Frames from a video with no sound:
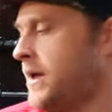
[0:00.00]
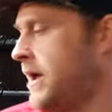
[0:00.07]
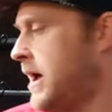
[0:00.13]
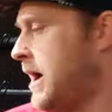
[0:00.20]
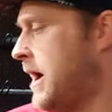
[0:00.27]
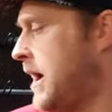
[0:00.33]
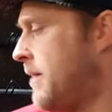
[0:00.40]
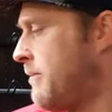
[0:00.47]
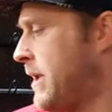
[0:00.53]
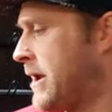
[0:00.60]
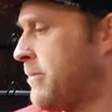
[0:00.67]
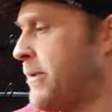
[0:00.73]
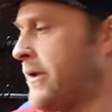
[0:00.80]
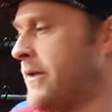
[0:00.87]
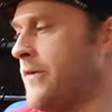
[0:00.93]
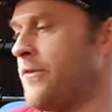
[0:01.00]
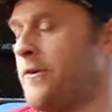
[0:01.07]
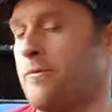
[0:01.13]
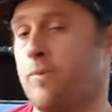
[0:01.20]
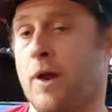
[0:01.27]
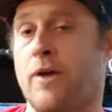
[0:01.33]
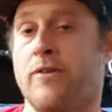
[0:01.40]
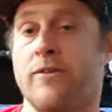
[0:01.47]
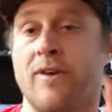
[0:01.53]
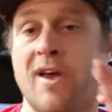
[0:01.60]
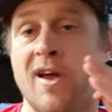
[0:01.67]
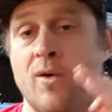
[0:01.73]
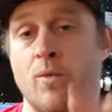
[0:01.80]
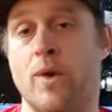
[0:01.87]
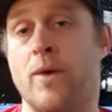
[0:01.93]
Make a big difference. Plus,
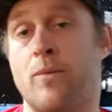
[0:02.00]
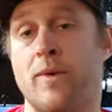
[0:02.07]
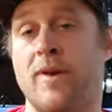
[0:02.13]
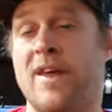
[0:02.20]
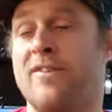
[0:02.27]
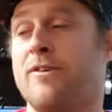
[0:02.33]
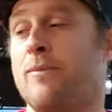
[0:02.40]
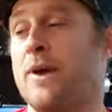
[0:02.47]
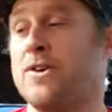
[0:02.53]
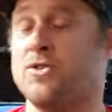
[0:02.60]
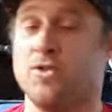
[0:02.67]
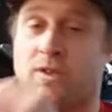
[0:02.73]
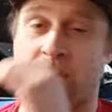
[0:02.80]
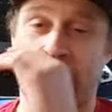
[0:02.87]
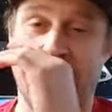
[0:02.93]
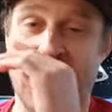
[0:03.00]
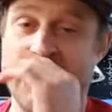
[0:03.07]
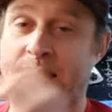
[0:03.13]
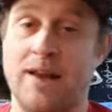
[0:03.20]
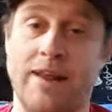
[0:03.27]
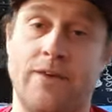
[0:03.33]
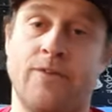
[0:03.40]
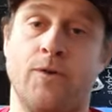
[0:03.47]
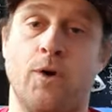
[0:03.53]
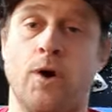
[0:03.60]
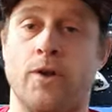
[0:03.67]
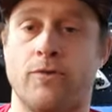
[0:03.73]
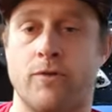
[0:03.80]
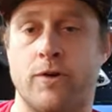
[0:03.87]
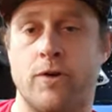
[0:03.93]
we need to make sure they're like at least
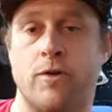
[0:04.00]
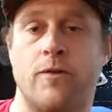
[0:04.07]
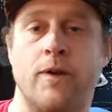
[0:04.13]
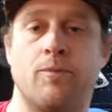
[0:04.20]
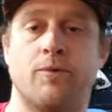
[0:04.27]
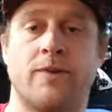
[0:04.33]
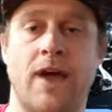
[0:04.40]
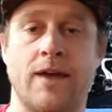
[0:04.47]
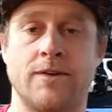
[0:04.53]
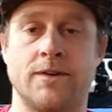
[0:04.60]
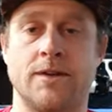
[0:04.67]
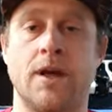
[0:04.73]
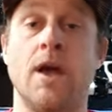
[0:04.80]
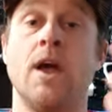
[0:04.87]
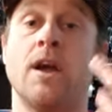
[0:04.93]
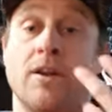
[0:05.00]
400 UV protection,